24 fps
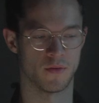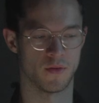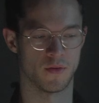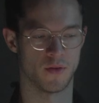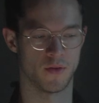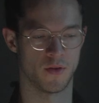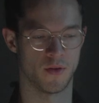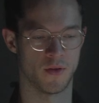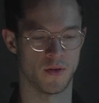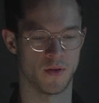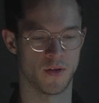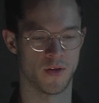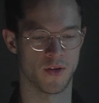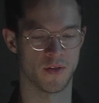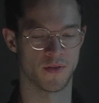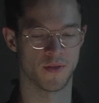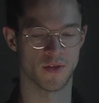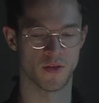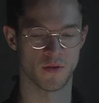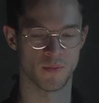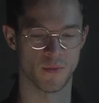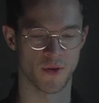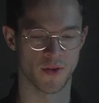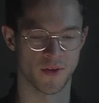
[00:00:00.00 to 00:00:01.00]
And I
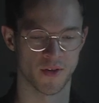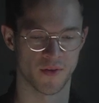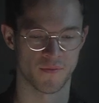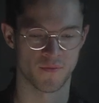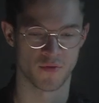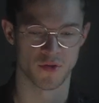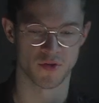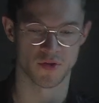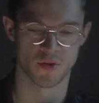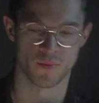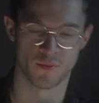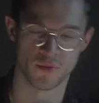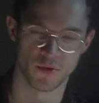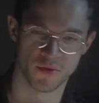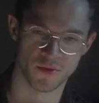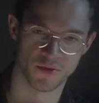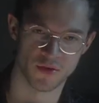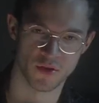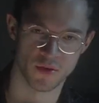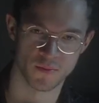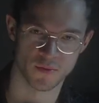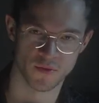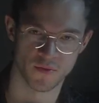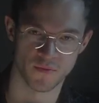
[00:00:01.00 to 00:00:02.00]
think about that, for example, in
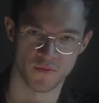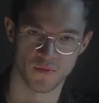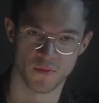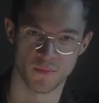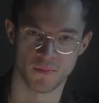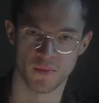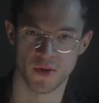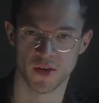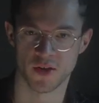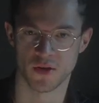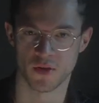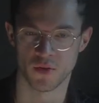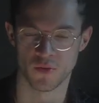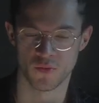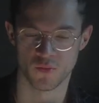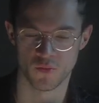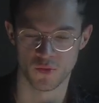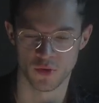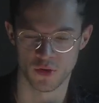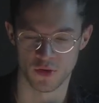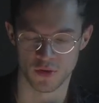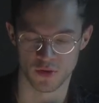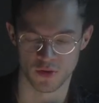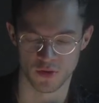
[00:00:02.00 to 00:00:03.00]
terms of my current
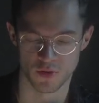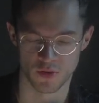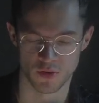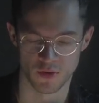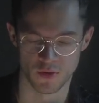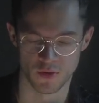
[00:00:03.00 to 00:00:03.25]
work.